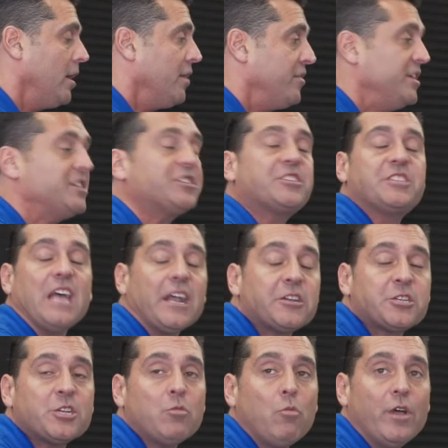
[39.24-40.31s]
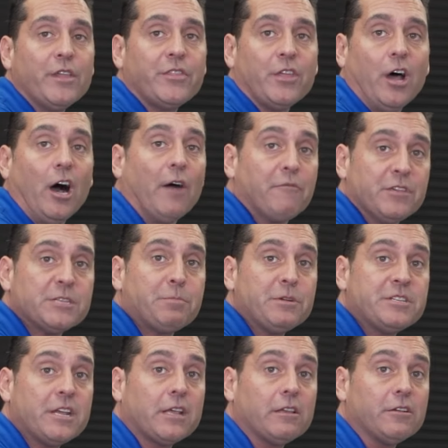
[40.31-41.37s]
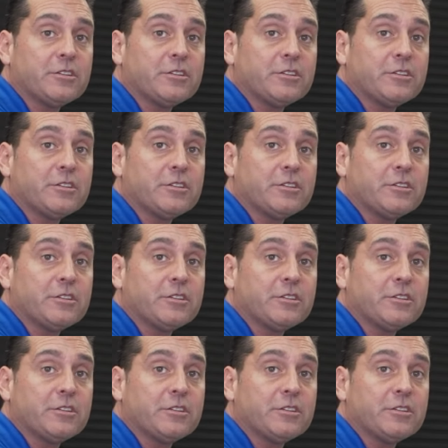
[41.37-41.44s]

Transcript: the section width of this particular